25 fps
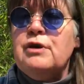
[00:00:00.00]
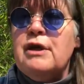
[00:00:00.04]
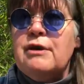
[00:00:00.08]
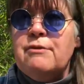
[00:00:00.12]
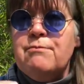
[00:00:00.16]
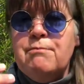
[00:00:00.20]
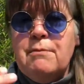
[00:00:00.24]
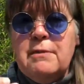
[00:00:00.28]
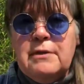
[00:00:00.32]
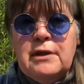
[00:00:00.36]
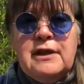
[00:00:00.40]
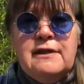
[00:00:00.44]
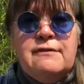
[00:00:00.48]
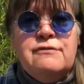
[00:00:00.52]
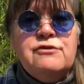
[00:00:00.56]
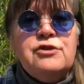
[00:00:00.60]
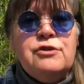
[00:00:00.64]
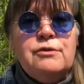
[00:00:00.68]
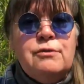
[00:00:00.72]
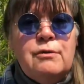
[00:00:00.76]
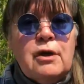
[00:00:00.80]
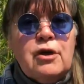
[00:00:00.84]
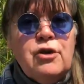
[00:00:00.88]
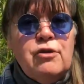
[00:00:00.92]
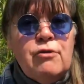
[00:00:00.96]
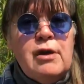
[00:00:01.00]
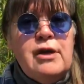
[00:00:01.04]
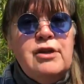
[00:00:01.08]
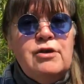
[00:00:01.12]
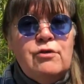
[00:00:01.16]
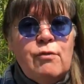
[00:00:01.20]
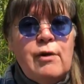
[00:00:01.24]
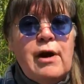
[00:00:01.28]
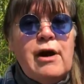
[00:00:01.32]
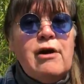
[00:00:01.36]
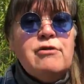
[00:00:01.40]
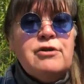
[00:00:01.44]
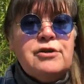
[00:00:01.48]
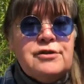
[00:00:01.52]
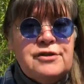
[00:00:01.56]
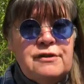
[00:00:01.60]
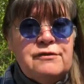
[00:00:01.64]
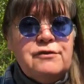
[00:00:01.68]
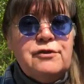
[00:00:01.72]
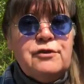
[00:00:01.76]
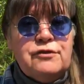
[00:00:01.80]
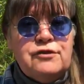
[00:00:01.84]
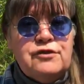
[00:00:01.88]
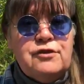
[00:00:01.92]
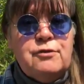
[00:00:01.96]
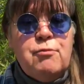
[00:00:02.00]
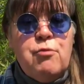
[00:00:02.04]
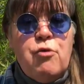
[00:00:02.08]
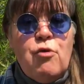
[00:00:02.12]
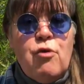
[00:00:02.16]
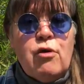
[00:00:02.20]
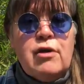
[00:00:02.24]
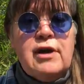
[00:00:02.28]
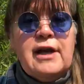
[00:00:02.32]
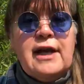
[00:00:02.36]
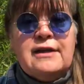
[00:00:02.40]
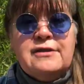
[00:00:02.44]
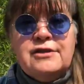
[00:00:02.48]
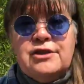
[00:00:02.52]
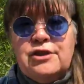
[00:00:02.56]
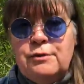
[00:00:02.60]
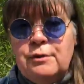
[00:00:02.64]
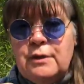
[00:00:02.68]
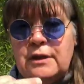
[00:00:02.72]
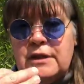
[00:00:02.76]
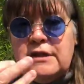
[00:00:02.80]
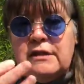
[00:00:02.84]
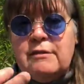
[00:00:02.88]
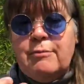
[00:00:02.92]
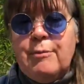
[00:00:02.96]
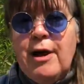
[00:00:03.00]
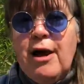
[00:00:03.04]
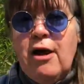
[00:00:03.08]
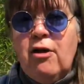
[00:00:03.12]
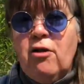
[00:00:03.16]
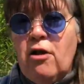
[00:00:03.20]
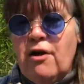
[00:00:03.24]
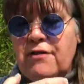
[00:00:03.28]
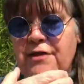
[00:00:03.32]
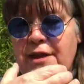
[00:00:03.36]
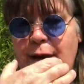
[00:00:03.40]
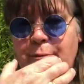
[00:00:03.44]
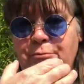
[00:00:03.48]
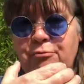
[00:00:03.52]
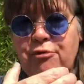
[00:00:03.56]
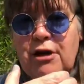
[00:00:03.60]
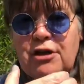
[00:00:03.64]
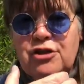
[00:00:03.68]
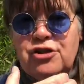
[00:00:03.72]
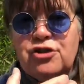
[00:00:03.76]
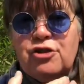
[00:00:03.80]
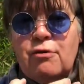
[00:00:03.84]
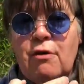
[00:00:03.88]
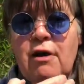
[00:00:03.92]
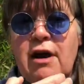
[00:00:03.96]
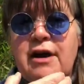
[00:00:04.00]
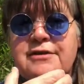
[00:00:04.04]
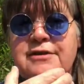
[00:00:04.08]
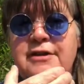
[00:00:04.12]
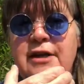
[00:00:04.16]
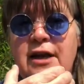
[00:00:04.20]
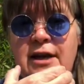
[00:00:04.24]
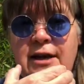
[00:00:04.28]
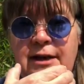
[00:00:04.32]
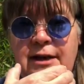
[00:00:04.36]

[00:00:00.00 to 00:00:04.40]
It gives you a great awareness of your support as you expel on that pressurized.